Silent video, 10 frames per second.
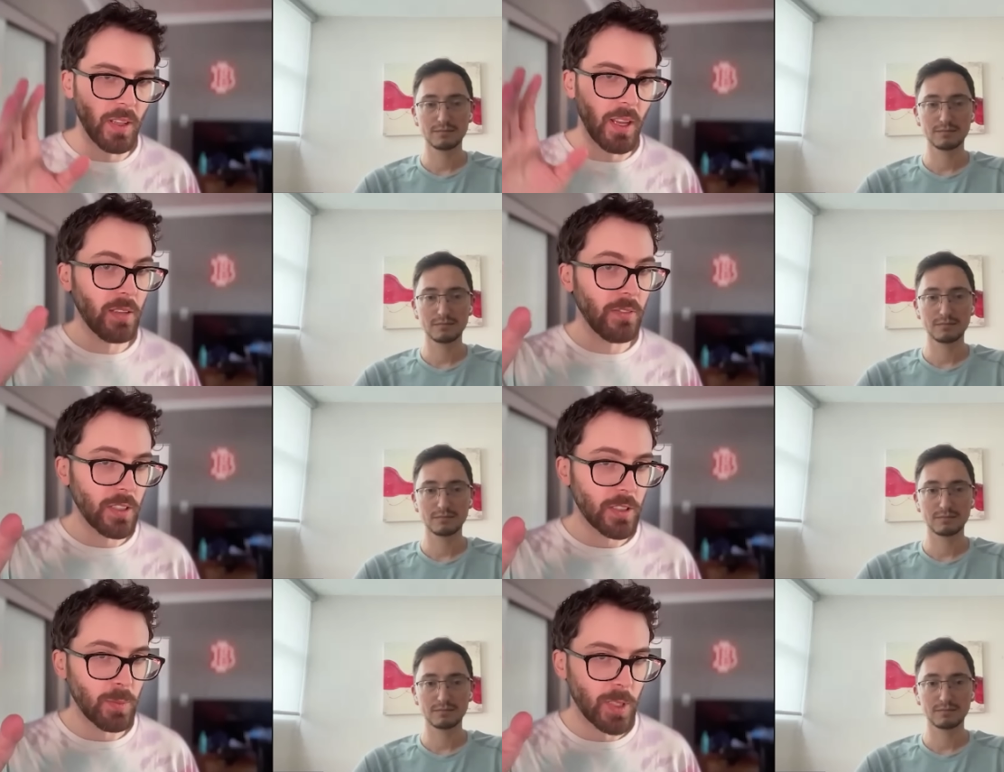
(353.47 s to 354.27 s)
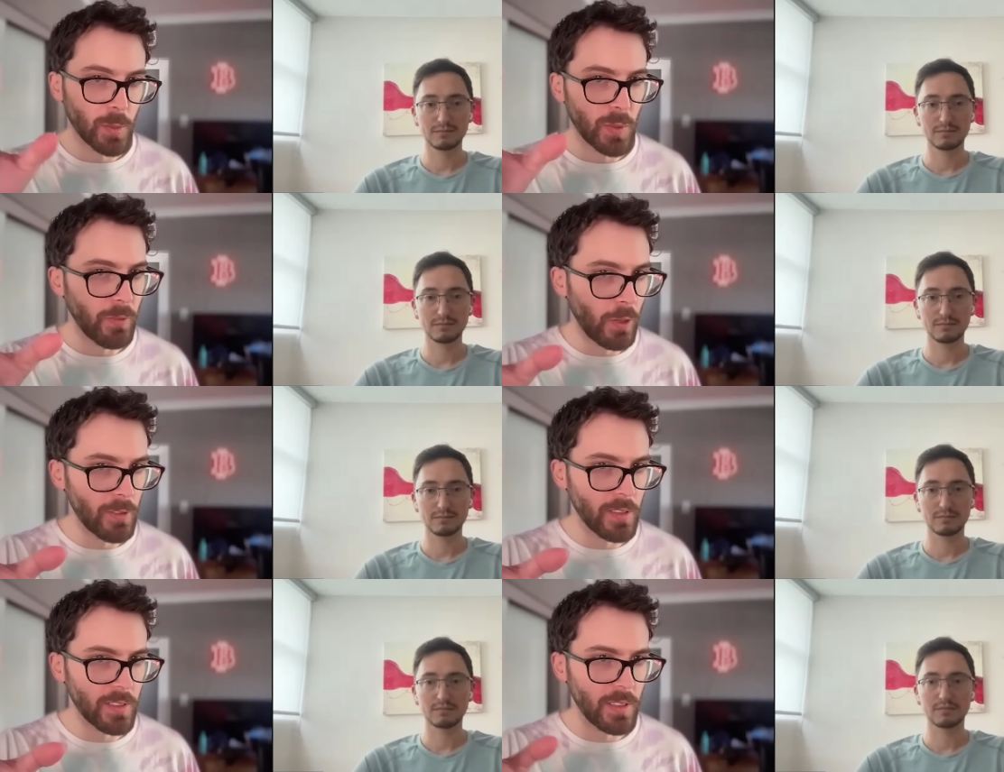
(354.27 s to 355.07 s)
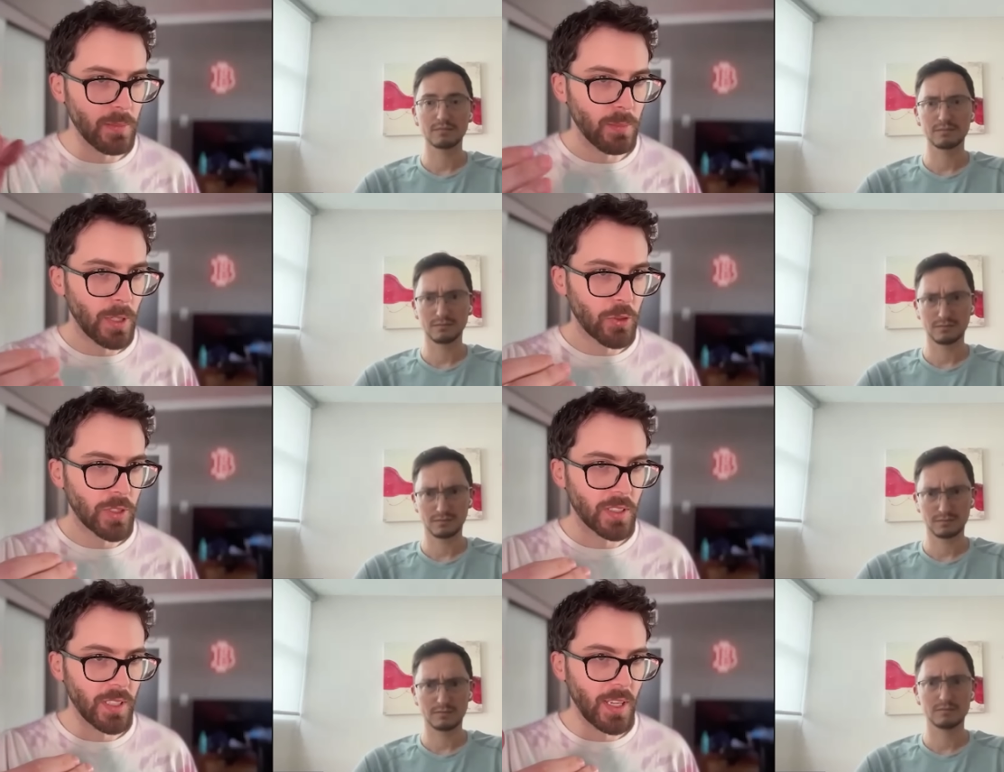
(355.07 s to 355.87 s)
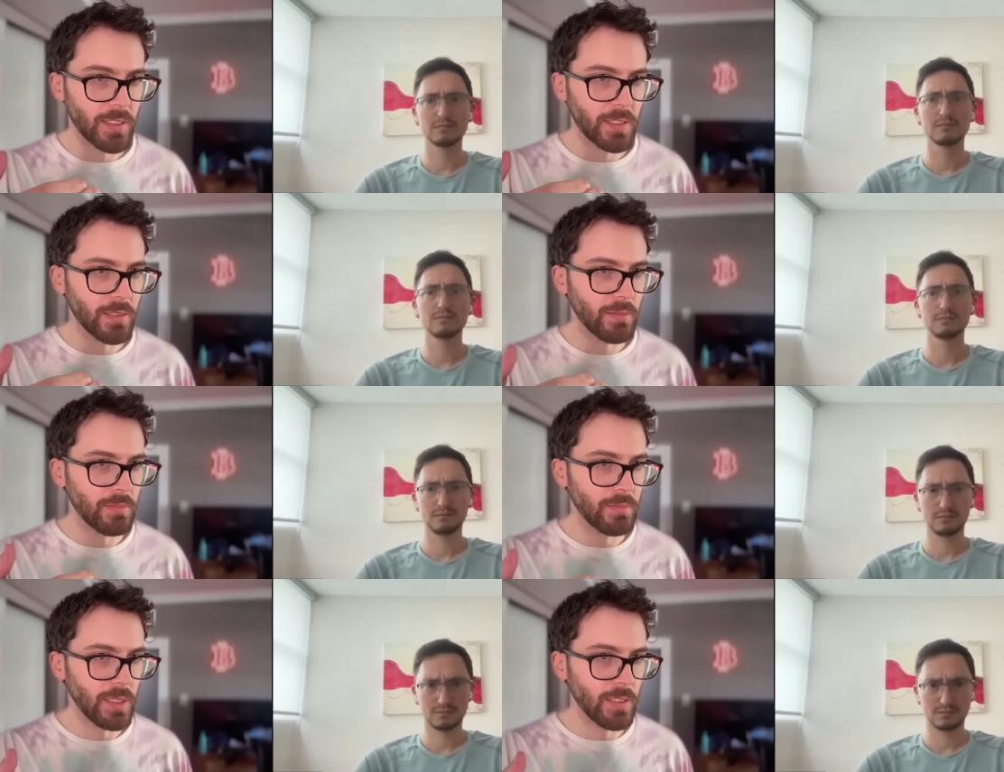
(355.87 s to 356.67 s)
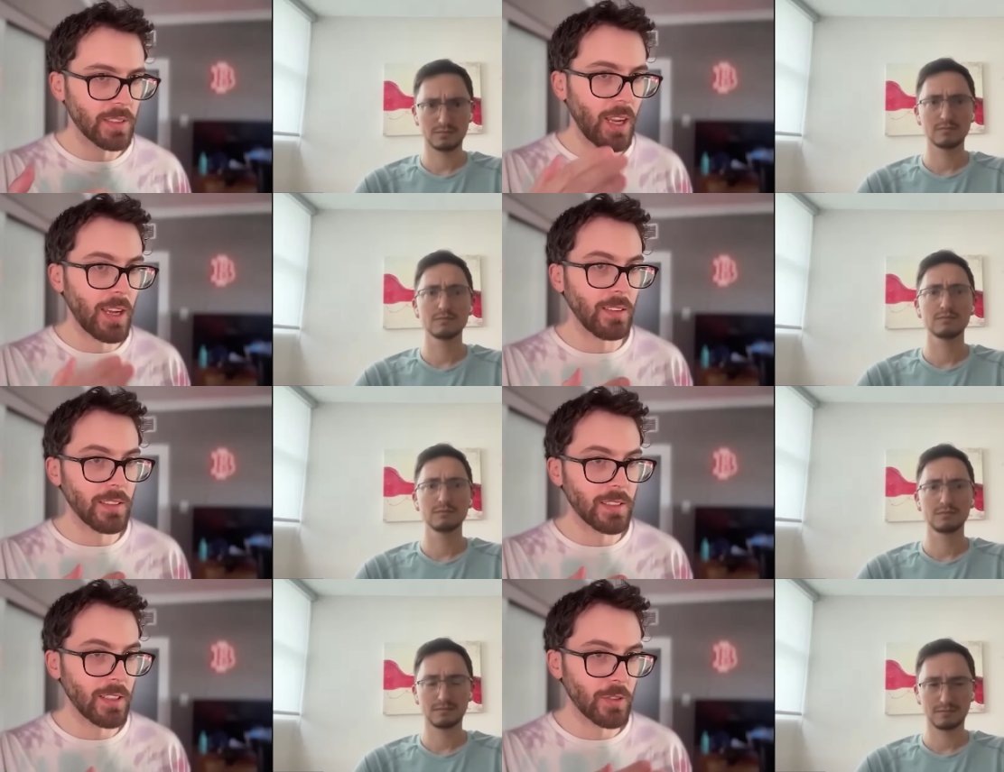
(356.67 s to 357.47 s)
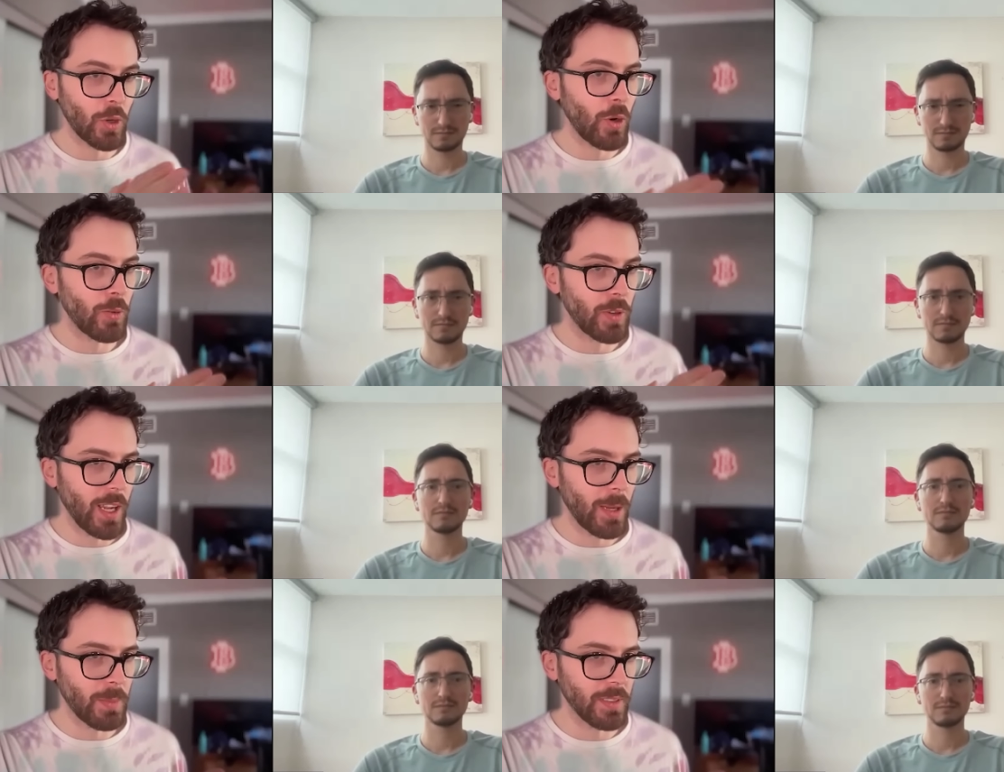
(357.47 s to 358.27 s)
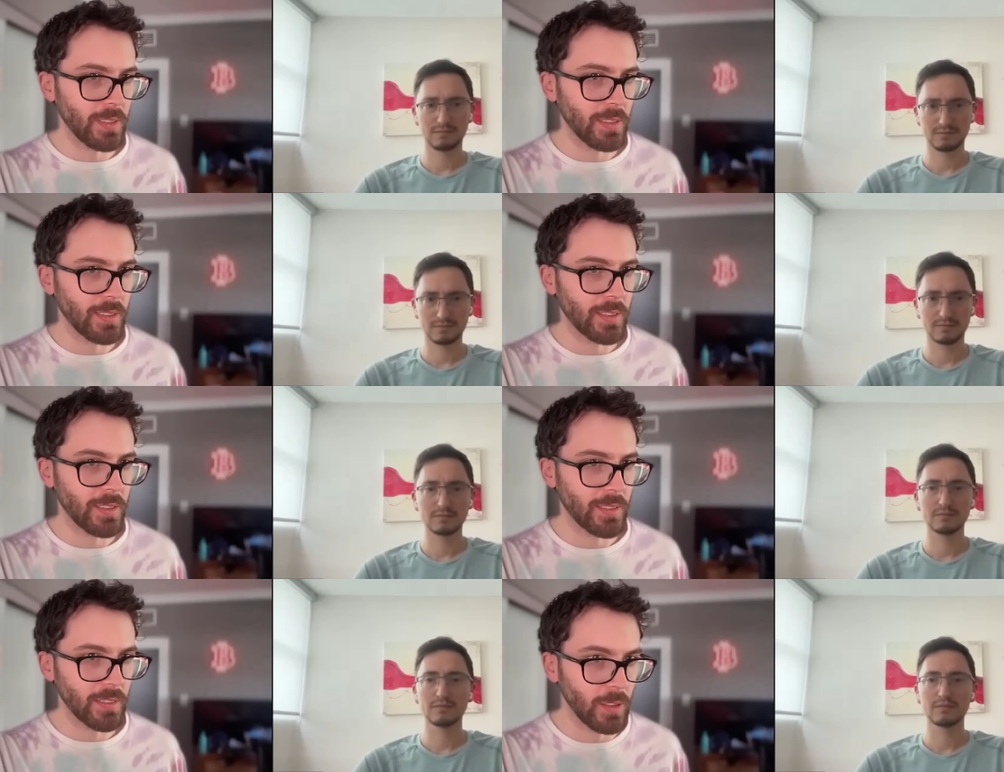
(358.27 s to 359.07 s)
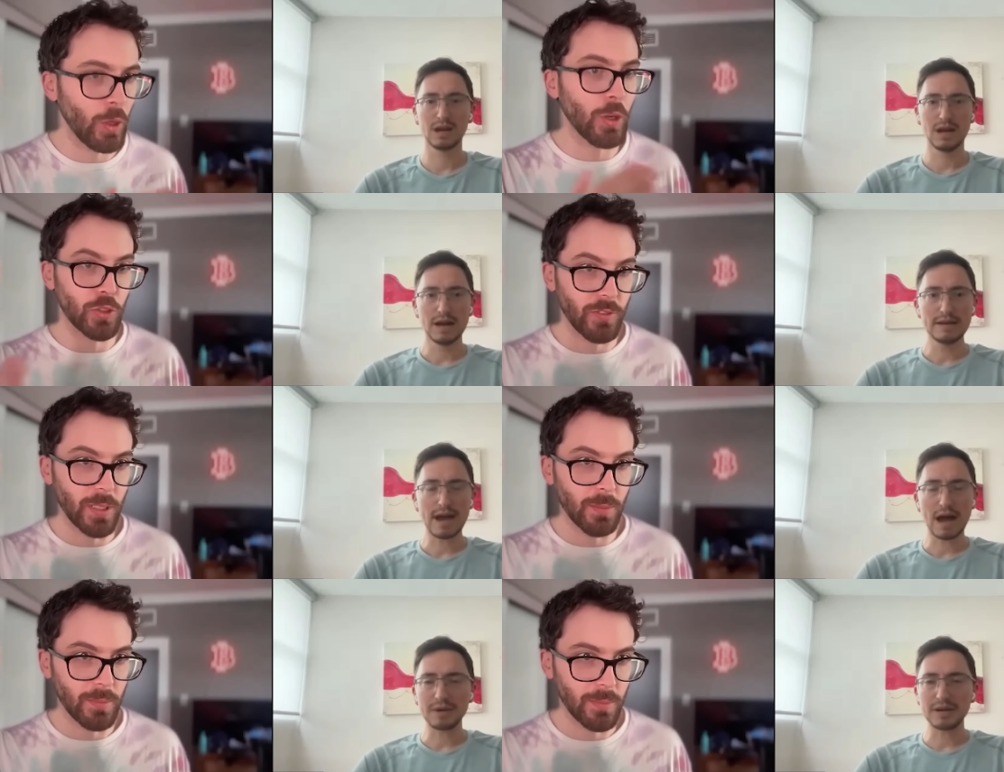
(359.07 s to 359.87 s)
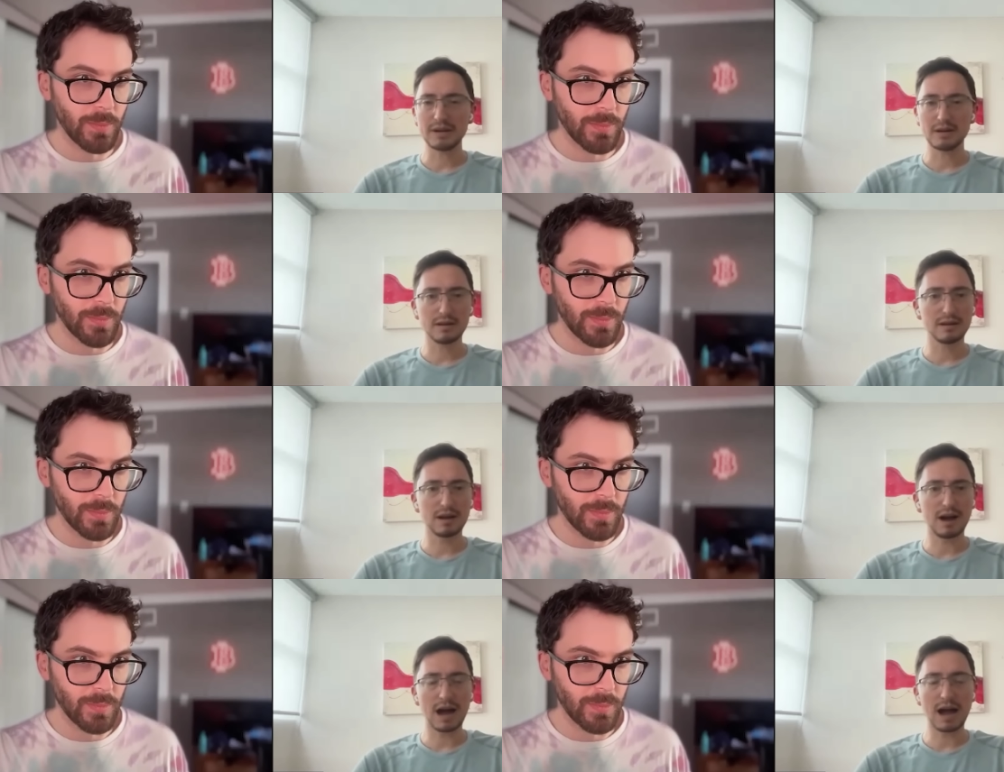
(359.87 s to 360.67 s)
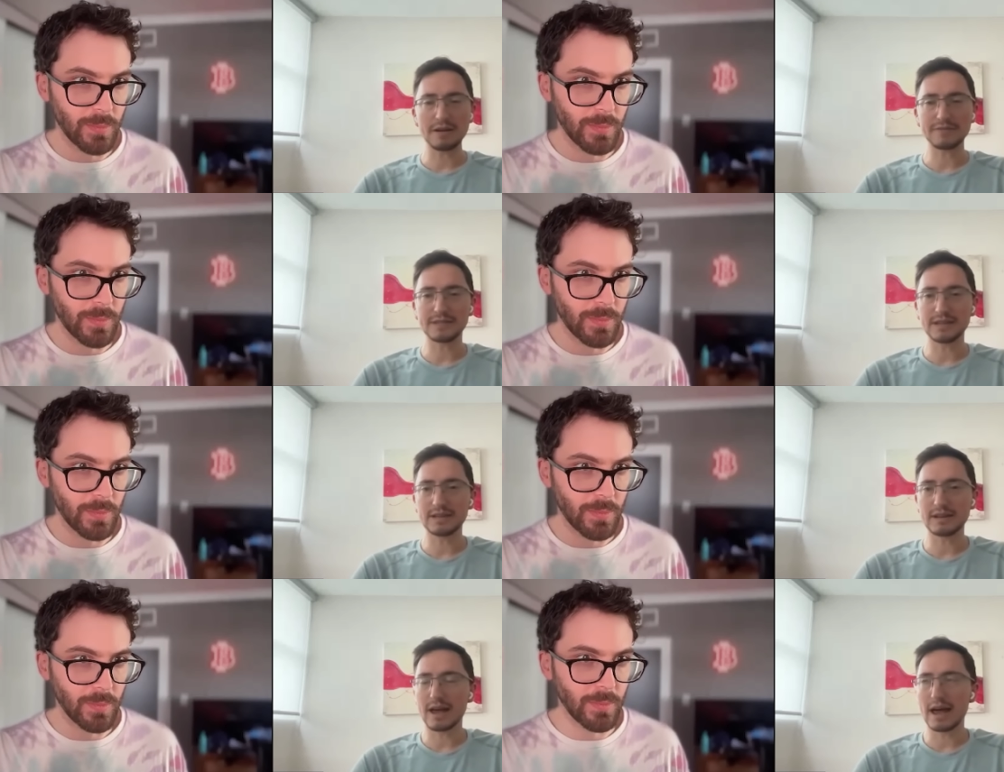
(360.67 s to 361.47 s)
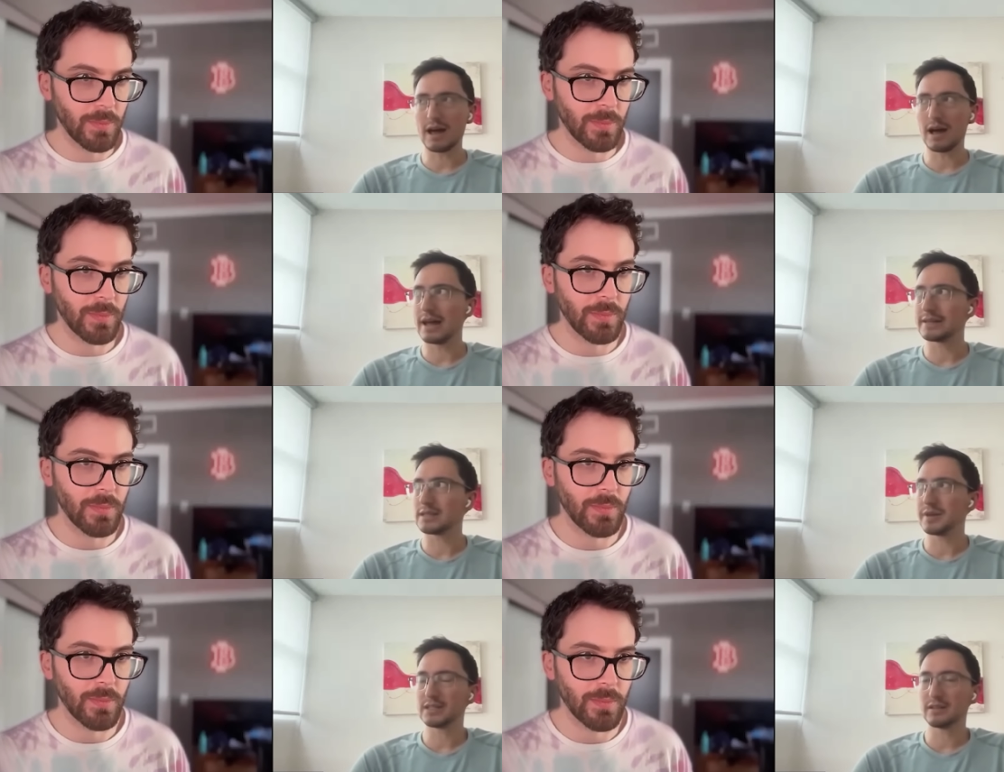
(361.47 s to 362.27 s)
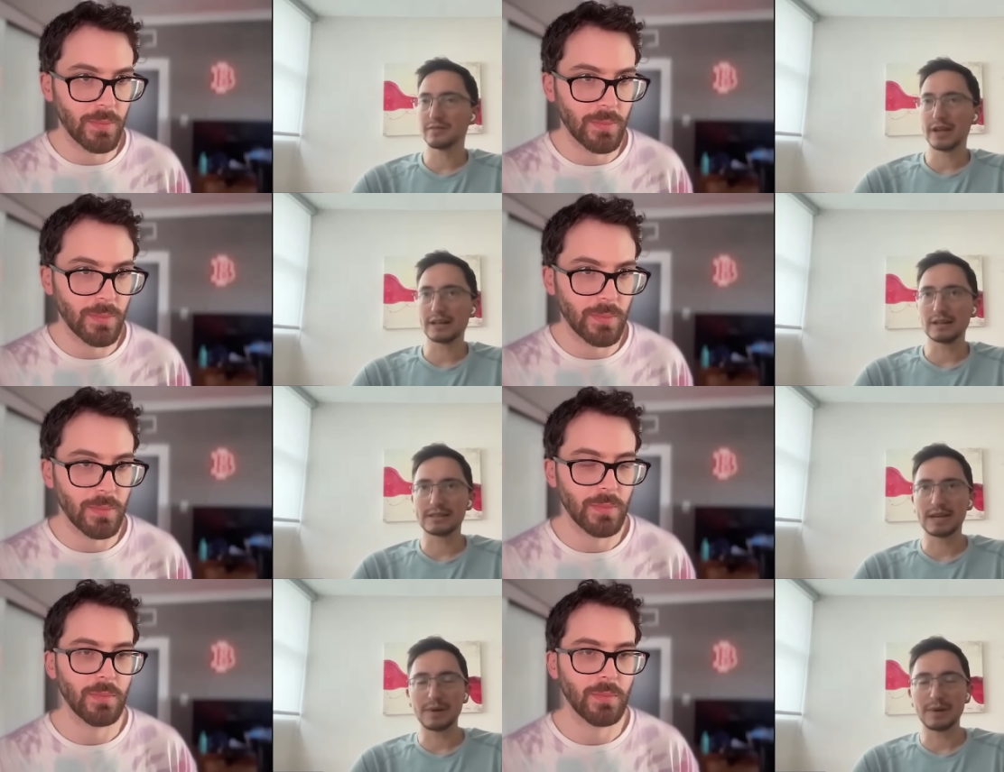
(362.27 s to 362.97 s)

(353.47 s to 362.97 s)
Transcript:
Speaker 1: ahead of us? Because we've already seen much success in this catalyst that has already happened, the launch of
Speaker 2: them. Yeah, I mean, I've seen uh, estimates of, like, let's say